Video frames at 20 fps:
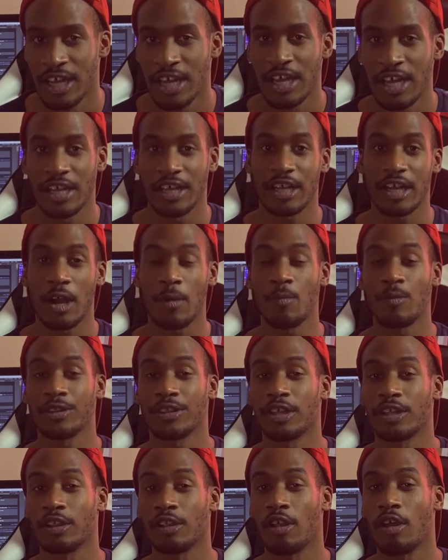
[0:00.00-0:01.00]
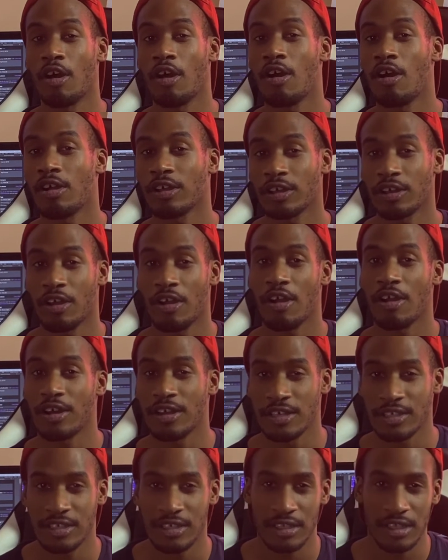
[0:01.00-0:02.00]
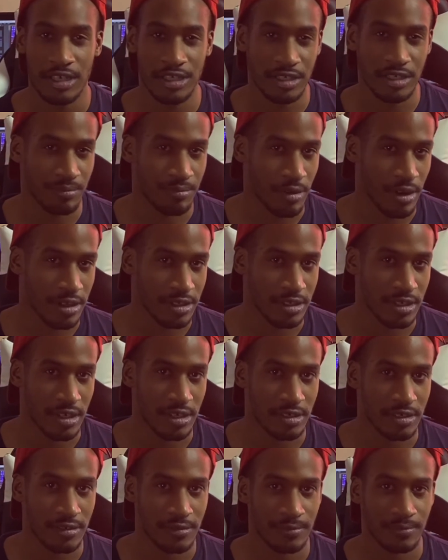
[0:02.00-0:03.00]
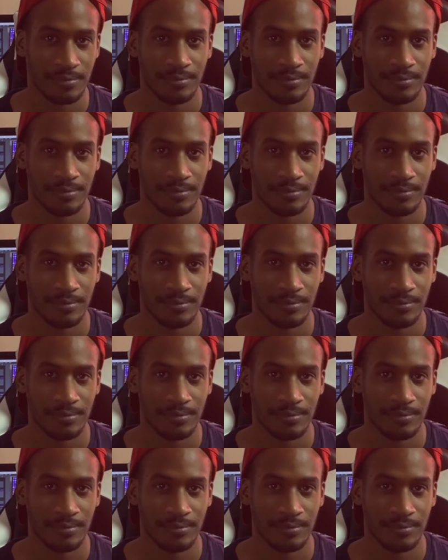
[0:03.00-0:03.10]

and come with a long and hard installation process.